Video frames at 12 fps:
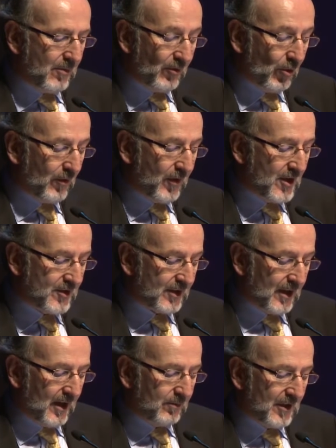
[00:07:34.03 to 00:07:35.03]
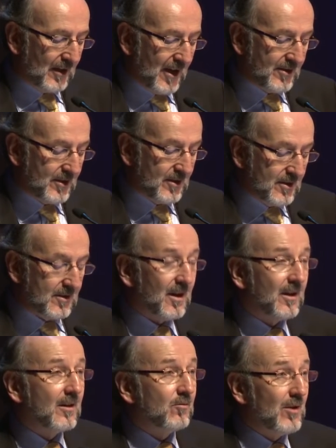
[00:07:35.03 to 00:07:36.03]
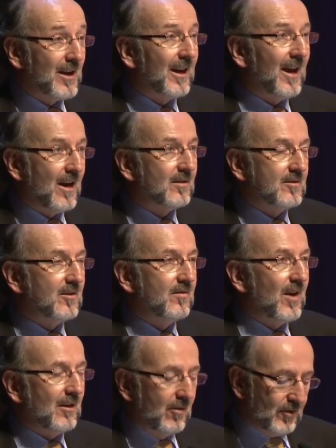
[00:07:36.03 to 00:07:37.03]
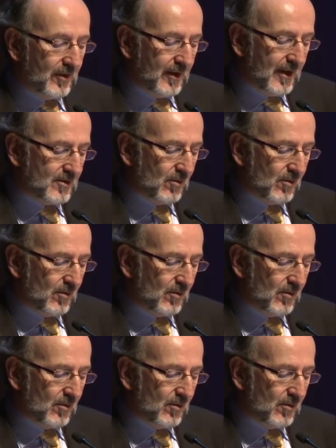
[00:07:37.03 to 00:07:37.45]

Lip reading: Before I finish, I'm delighted, and it really adds to the value of the day,